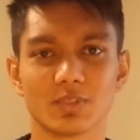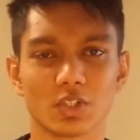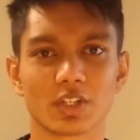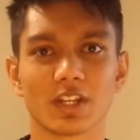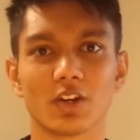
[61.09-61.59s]

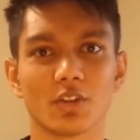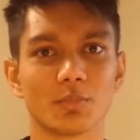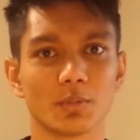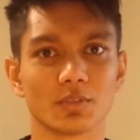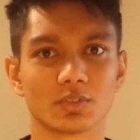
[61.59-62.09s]
looking at other
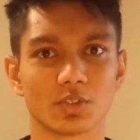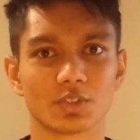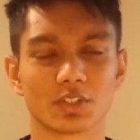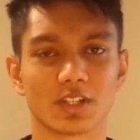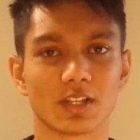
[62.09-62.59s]
people's
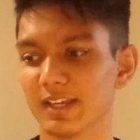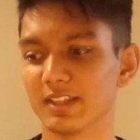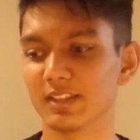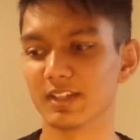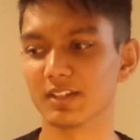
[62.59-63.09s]
social life
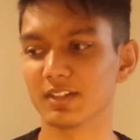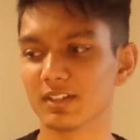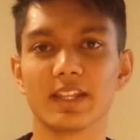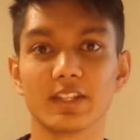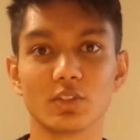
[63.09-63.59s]
and then
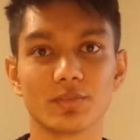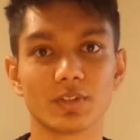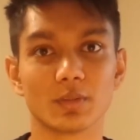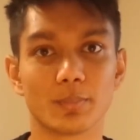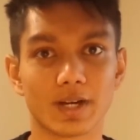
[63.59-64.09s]
and then you
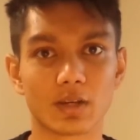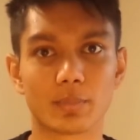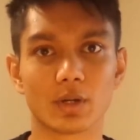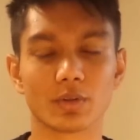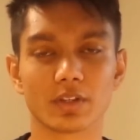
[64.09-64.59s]
feel bad
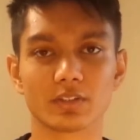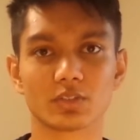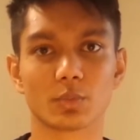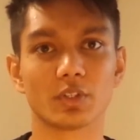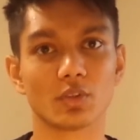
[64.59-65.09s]
about it
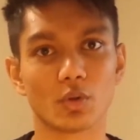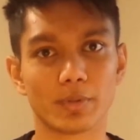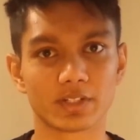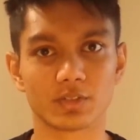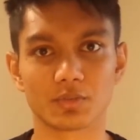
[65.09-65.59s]
so when you go
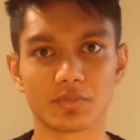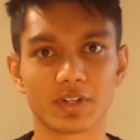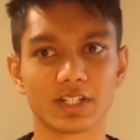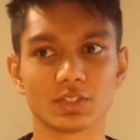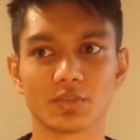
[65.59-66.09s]
back to
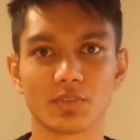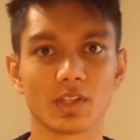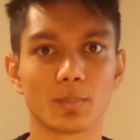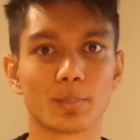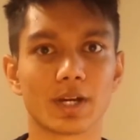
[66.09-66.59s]
revise you're
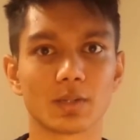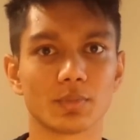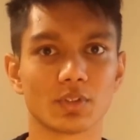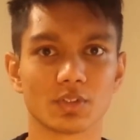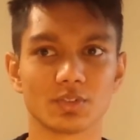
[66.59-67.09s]
feeling bad
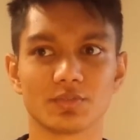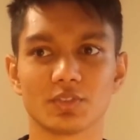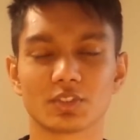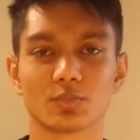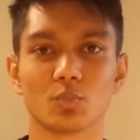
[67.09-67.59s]
because you've
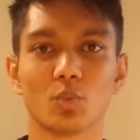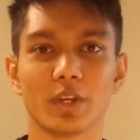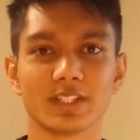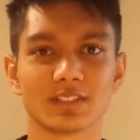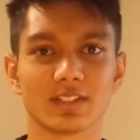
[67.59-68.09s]
just
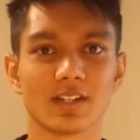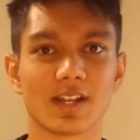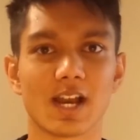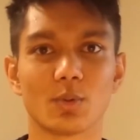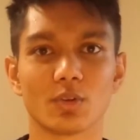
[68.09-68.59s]
wasted an
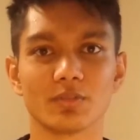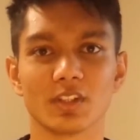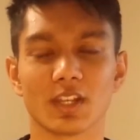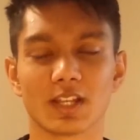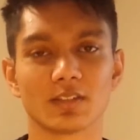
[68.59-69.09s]
hour of
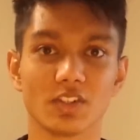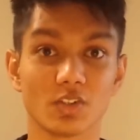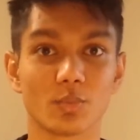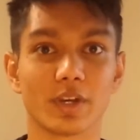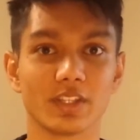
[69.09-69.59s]
your life you
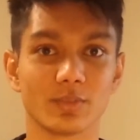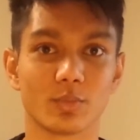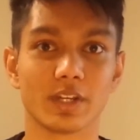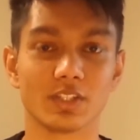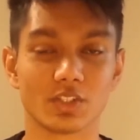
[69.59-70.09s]
know where you,
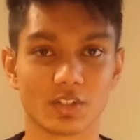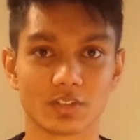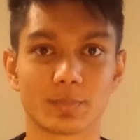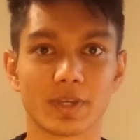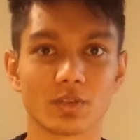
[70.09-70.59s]
where you could have
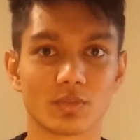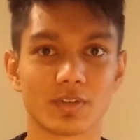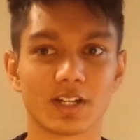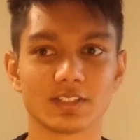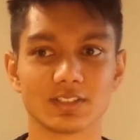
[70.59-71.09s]
spent
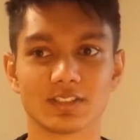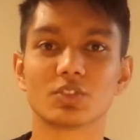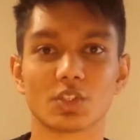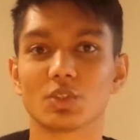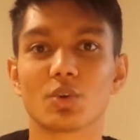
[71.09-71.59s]
revising
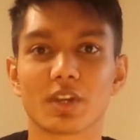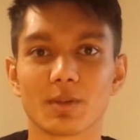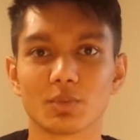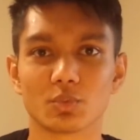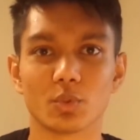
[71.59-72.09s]
so you don't
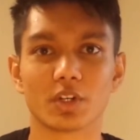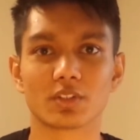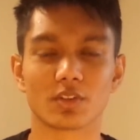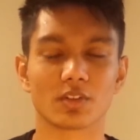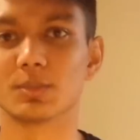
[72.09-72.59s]
get much work
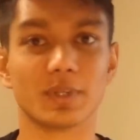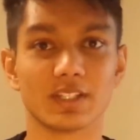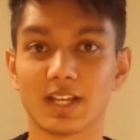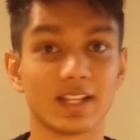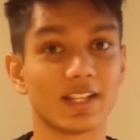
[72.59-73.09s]
done but
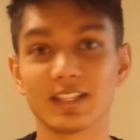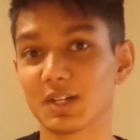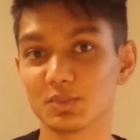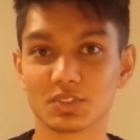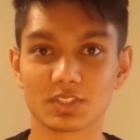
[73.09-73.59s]
and, and that
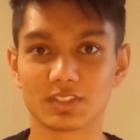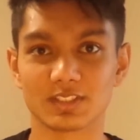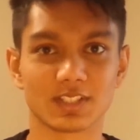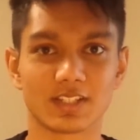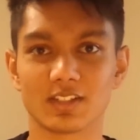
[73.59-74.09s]
was just a
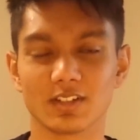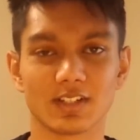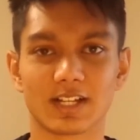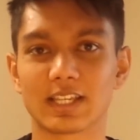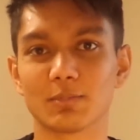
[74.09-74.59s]
cycle
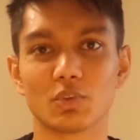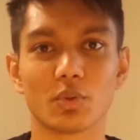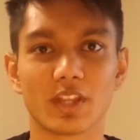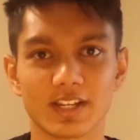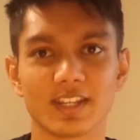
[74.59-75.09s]
i kept
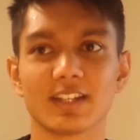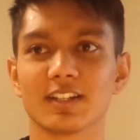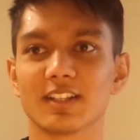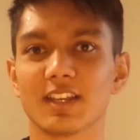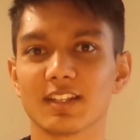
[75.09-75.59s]
doing that again and
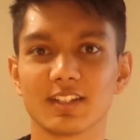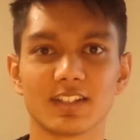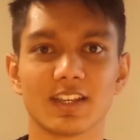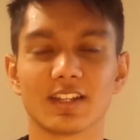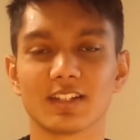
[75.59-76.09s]
again and
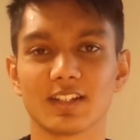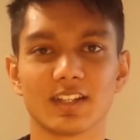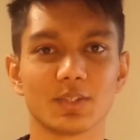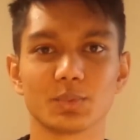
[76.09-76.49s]
again and it